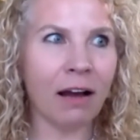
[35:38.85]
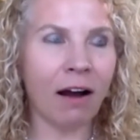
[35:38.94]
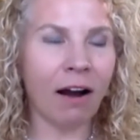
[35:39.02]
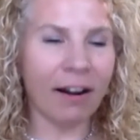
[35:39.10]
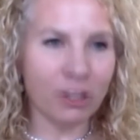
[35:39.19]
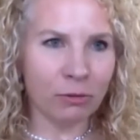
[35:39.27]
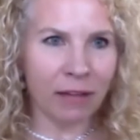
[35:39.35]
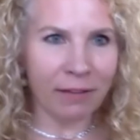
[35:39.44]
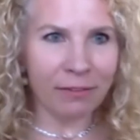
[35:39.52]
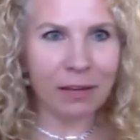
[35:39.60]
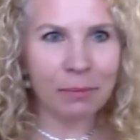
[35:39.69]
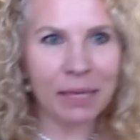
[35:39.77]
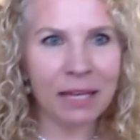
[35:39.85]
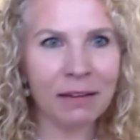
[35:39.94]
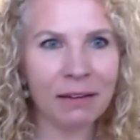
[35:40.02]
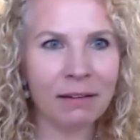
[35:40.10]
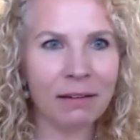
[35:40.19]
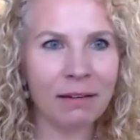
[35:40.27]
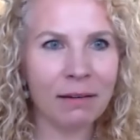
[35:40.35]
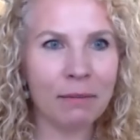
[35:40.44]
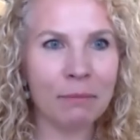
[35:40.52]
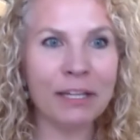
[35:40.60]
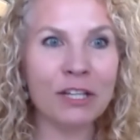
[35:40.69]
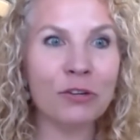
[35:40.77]
are you loving me?
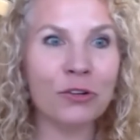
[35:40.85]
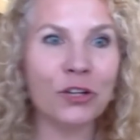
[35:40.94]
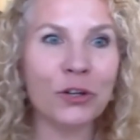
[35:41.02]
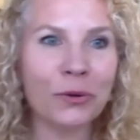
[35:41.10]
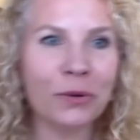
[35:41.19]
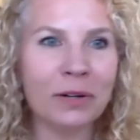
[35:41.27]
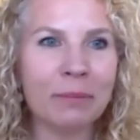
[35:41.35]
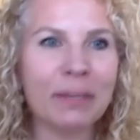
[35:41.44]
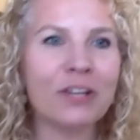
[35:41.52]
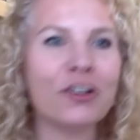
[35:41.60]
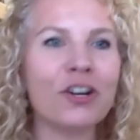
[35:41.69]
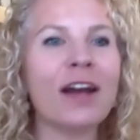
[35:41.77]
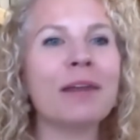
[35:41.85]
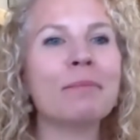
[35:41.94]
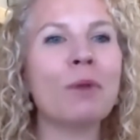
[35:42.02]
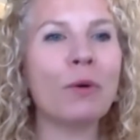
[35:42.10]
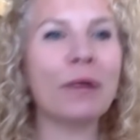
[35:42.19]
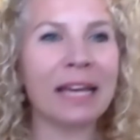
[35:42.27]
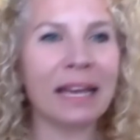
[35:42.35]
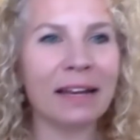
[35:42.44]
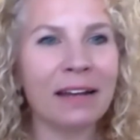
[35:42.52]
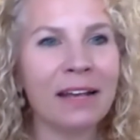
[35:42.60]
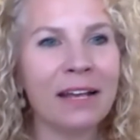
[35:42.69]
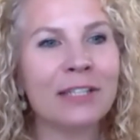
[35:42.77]
But you do, but you're not emoting it.
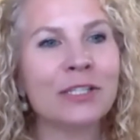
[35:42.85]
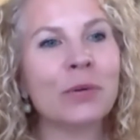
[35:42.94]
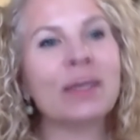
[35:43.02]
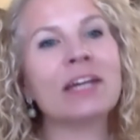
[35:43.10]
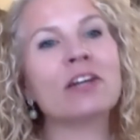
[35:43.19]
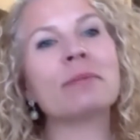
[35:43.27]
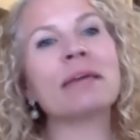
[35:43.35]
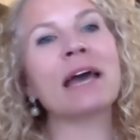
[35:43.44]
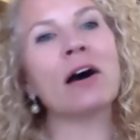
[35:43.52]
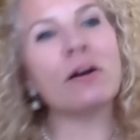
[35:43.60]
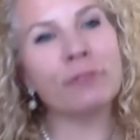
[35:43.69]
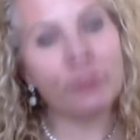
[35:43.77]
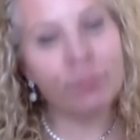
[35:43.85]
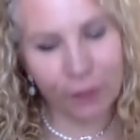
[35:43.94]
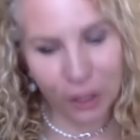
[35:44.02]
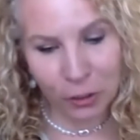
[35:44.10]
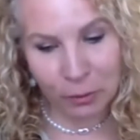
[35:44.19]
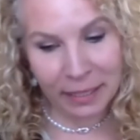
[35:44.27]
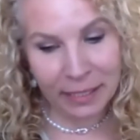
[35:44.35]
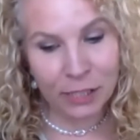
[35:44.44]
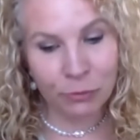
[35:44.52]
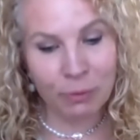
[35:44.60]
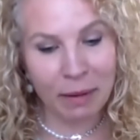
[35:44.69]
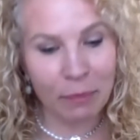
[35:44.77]
So it'll be helpful for you
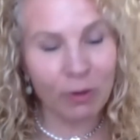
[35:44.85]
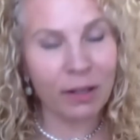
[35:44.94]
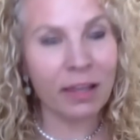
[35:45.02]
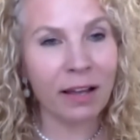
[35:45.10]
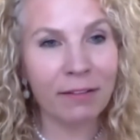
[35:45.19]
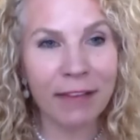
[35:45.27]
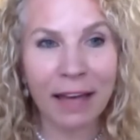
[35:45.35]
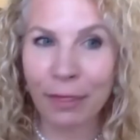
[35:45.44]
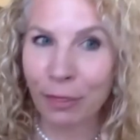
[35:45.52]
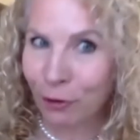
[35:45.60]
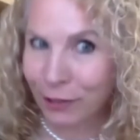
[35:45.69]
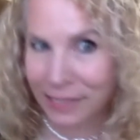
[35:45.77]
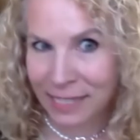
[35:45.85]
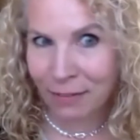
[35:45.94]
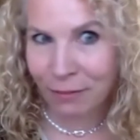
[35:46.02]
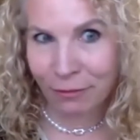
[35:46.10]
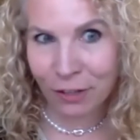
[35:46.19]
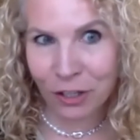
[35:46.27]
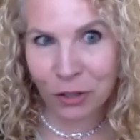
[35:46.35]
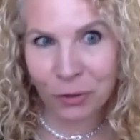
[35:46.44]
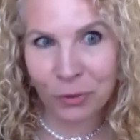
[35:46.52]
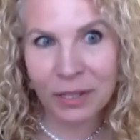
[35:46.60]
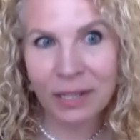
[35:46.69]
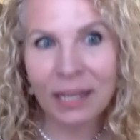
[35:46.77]
because remember, love at 13 for
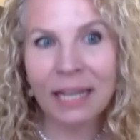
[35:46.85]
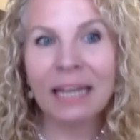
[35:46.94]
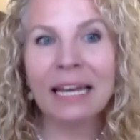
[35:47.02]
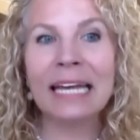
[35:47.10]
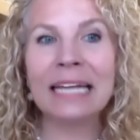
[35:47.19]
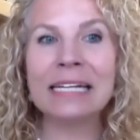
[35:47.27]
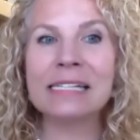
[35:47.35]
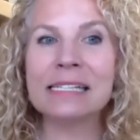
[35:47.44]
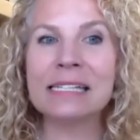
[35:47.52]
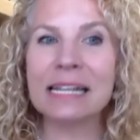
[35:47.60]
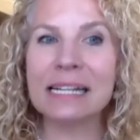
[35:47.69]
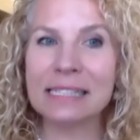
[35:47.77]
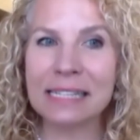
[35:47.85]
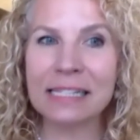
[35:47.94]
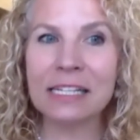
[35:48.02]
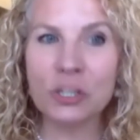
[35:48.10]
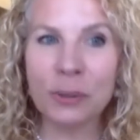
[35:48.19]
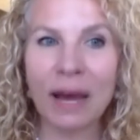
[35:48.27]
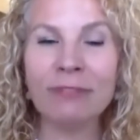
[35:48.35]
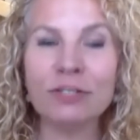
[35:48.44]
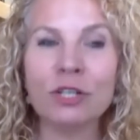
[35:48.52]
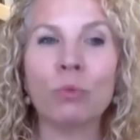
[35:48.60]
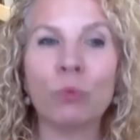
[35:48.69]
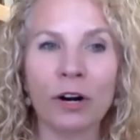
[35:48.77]
you is is it you have
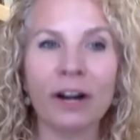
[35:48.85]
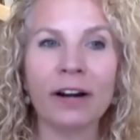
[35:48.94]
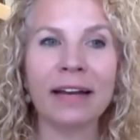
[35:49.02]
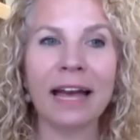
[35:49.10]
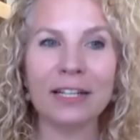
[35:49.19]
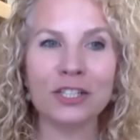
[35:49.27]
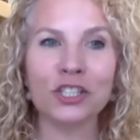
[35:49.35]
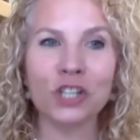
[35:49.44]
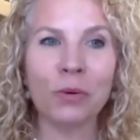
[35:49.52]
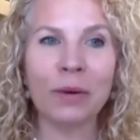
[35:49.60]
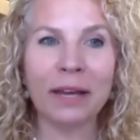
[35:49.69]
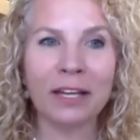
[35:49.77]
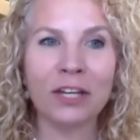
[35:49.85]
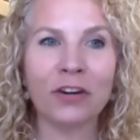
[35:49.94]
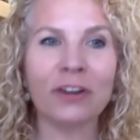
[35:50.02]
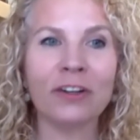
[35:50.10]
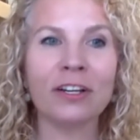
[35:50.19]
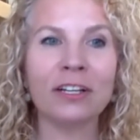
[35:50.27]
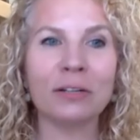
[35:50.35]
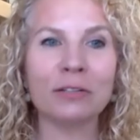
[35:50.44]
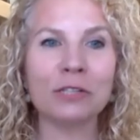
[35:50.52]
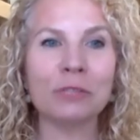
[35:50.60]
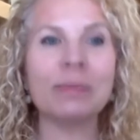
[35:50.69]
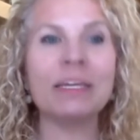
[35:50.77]
to work at showing your you know
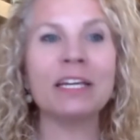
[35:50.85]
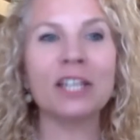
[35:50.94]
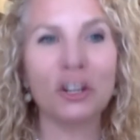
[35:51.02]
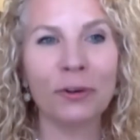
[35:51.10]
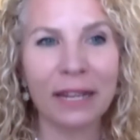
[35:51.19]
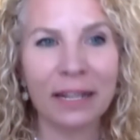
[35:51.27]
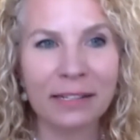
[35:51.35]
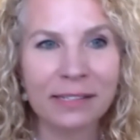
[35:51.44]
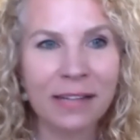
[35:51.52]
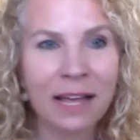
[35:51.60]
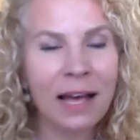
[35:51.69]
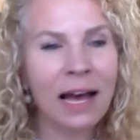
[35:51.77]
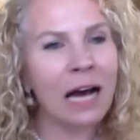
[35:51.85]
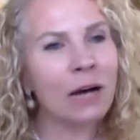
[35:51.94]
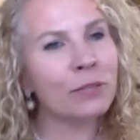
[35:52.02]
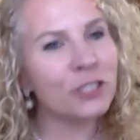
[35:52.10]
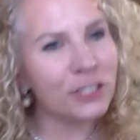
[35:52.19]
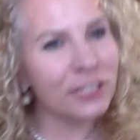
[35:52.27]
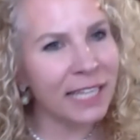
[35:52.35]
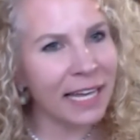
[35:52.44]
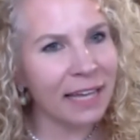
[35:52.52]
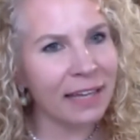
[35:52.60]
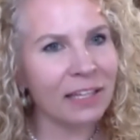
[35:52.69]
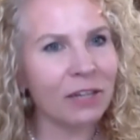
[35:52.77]
so be curious how was your day
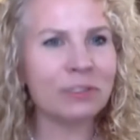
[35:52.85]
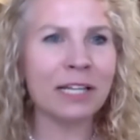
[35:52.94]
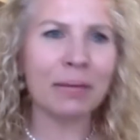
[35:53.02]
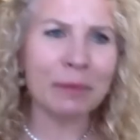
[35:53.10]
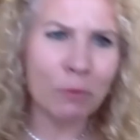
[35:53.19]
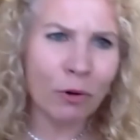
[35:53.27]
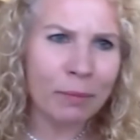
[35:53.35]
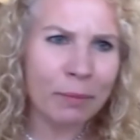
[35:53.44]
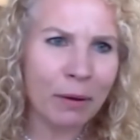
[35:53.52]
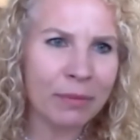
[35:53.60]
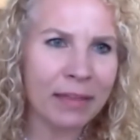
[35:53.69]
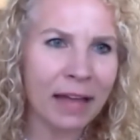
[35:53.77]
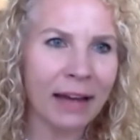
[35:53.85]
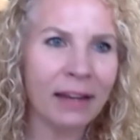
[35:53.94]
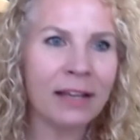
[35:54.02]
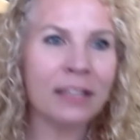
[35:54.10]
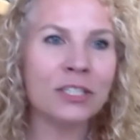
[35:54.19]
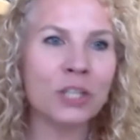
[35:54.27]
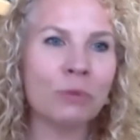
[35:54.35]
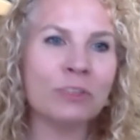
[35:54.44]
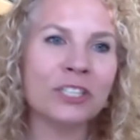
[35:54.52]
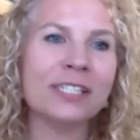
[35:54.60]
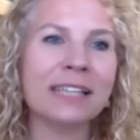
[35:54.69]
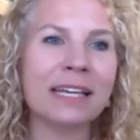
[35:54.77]
you know tell me more about that
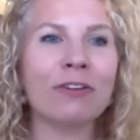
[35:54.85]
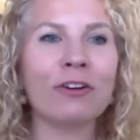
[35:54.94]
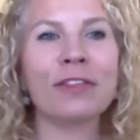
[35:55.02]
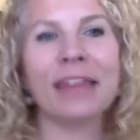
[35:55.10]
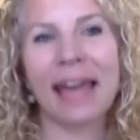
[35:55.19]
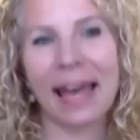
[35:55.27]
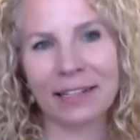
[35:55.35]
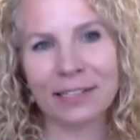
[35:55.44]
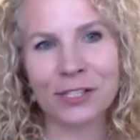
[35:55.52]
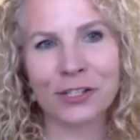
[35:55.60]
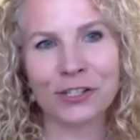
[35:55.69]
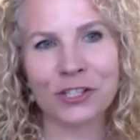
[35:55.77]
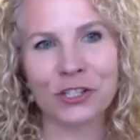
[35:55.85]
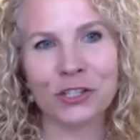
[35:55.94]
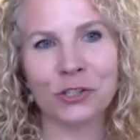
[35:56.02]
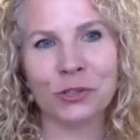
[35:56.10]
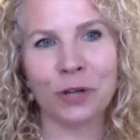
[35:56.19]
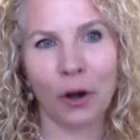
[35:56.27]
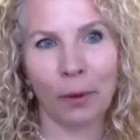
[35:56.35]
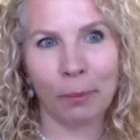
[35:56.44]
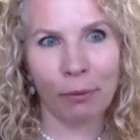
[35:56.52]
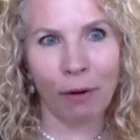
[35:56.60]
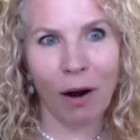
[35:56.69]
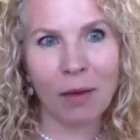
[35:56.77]
don't just give her the answer to her
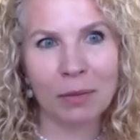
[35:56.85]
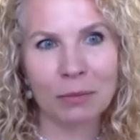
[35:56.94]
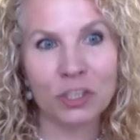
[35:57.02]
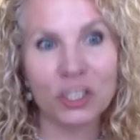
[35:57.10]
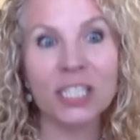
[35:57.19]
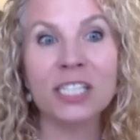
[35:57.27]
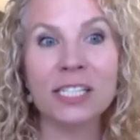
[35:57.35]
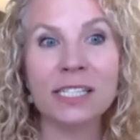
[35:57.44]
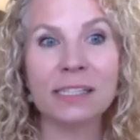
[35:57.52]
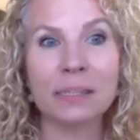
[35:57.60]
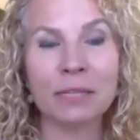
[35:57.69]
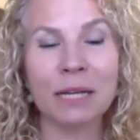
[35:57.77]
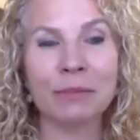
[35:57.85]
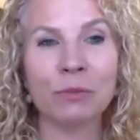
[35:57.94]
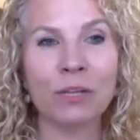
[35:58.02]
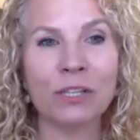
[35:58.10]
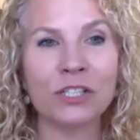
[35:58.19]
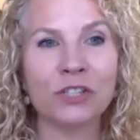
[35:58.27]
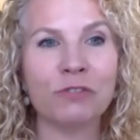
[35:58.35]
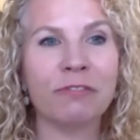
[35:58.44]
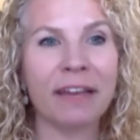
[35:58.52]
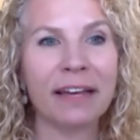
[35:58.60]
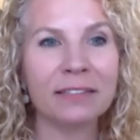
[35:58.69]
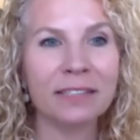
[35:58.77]
problem she just sometimes wants to
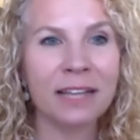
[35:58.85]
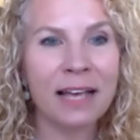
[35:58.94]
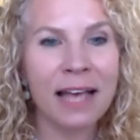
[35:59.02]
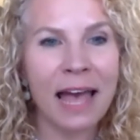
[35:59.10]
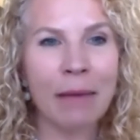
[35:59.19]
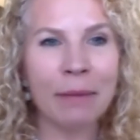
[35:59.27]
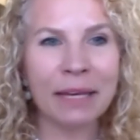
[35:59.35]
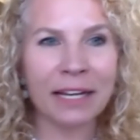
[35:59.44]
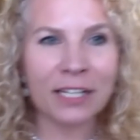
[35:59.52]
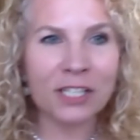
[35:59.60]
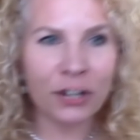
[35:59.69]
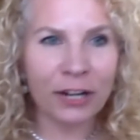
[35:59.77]
vent and because you're